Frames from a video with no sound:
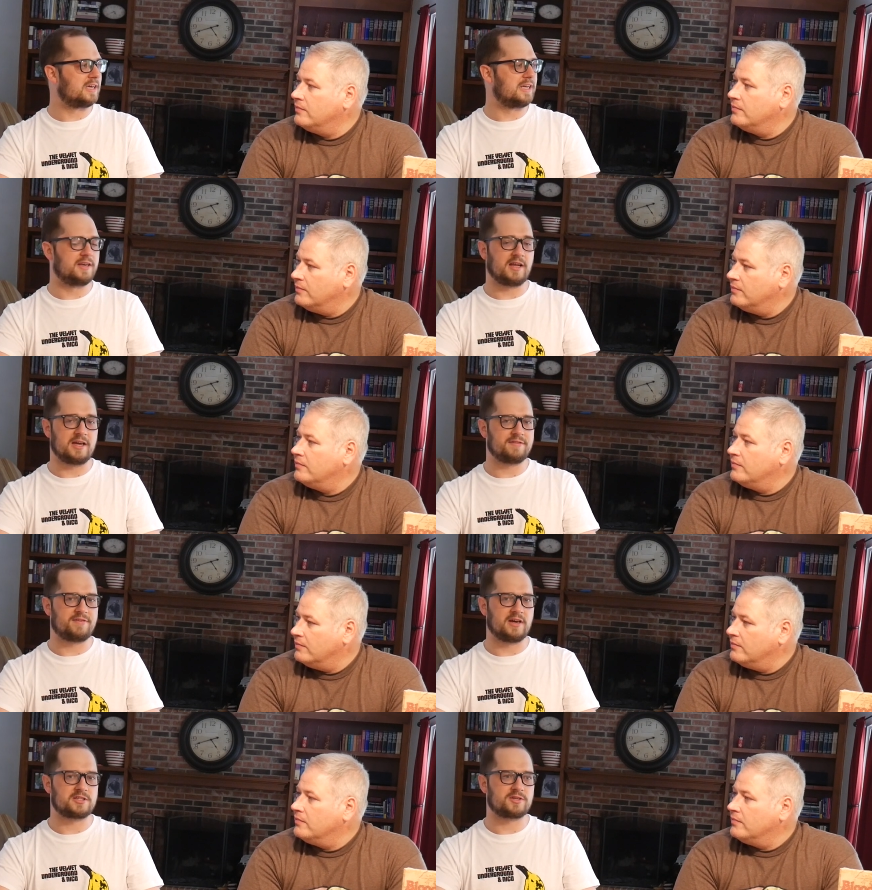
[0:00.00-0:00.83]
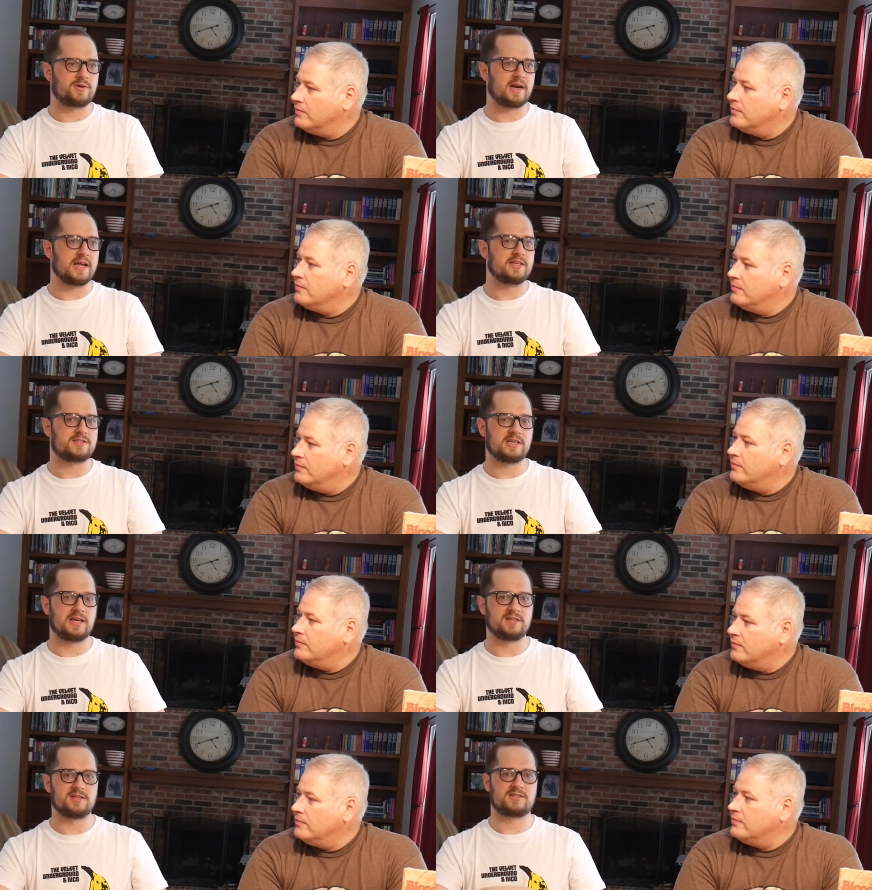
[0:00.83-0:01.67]
Speaker 1: in Night Fighter Ace
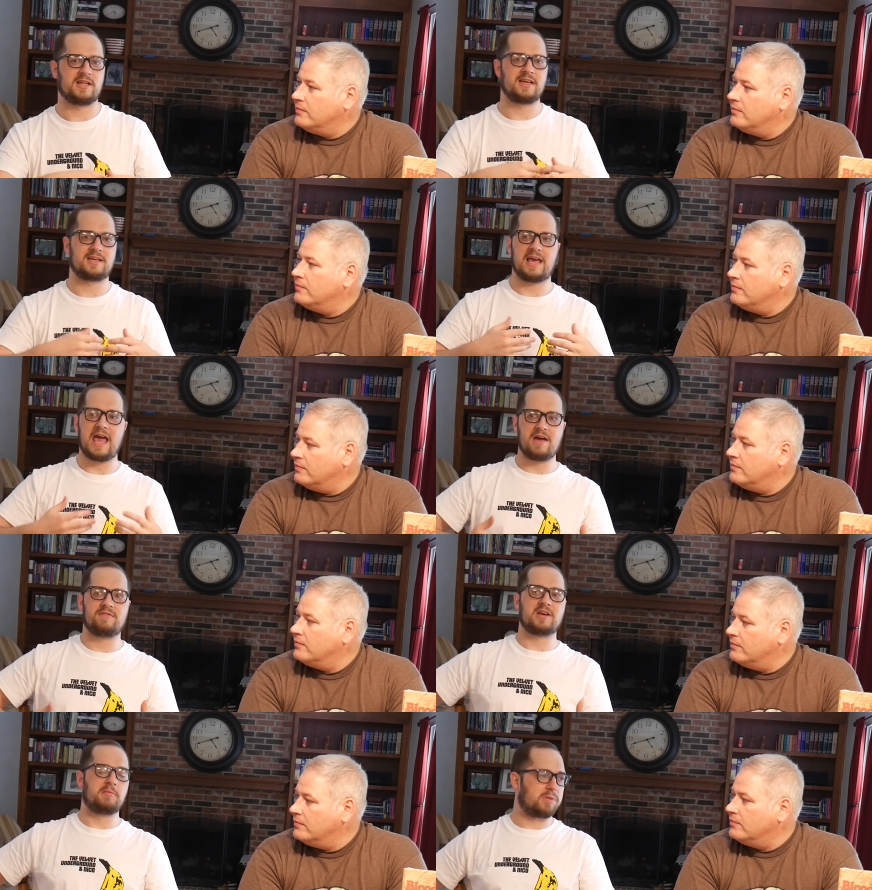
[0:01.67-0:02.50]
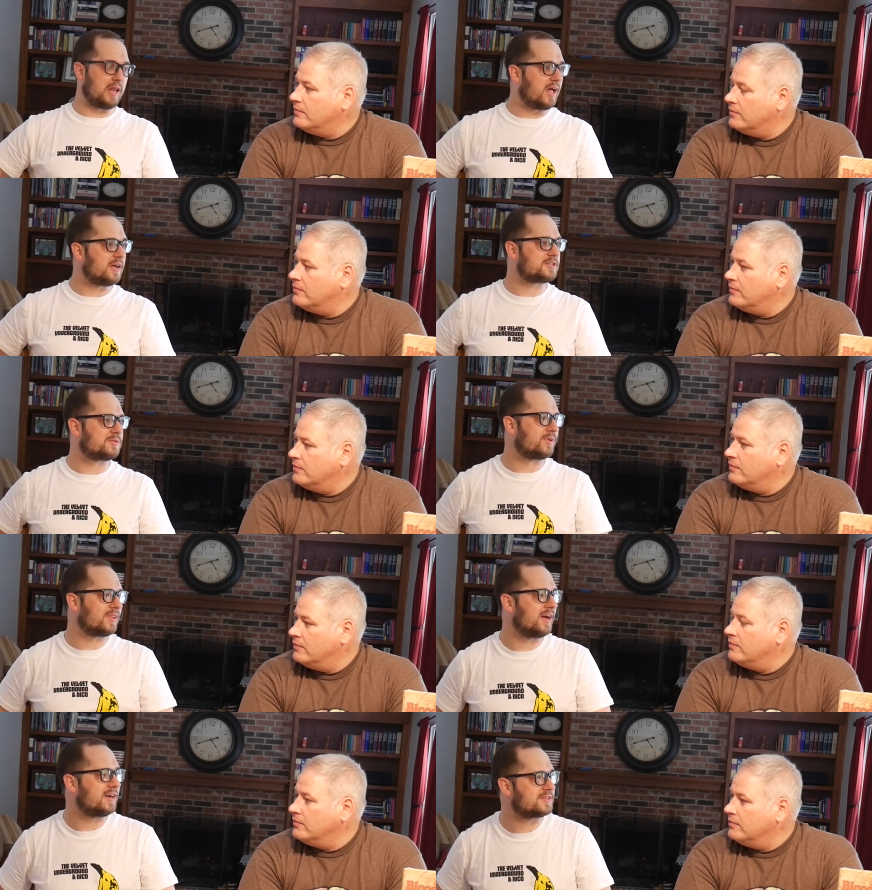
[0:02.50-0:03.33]
and just like having a blast
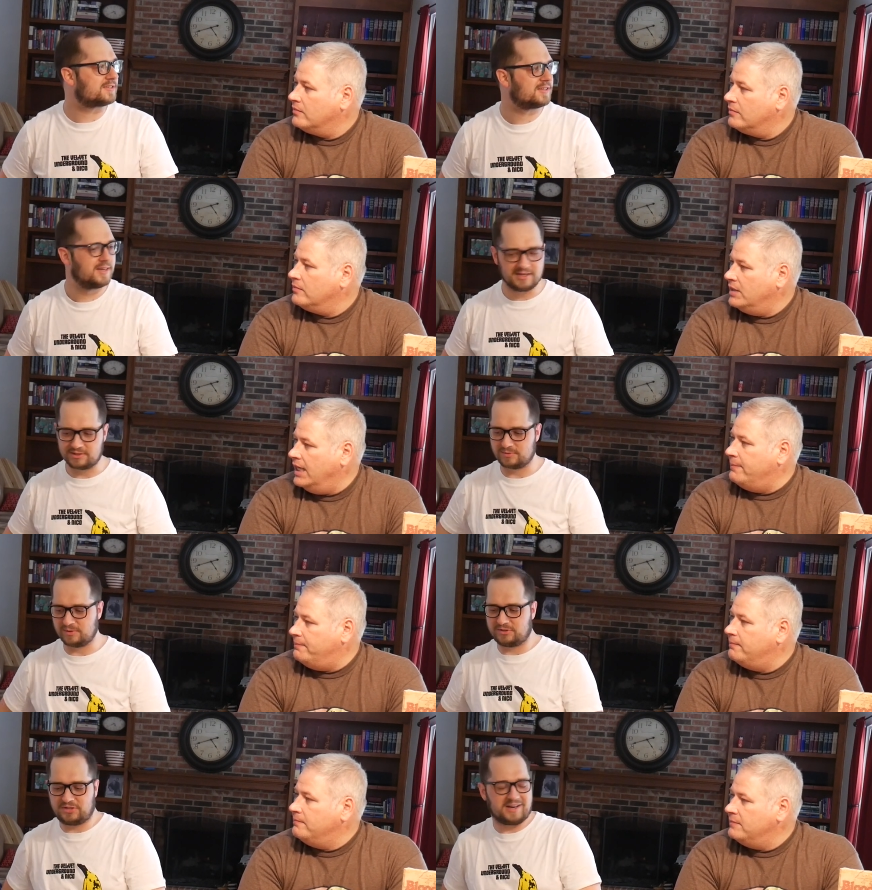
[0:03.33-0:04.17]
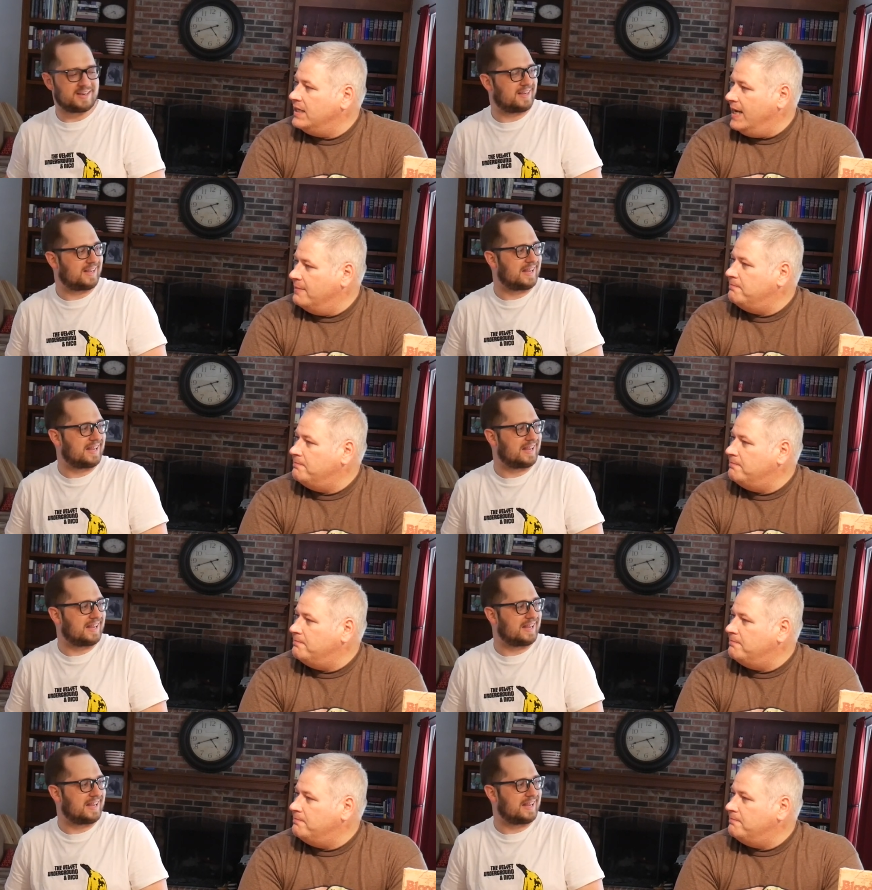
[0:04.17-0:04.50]
with us as we were trying yep.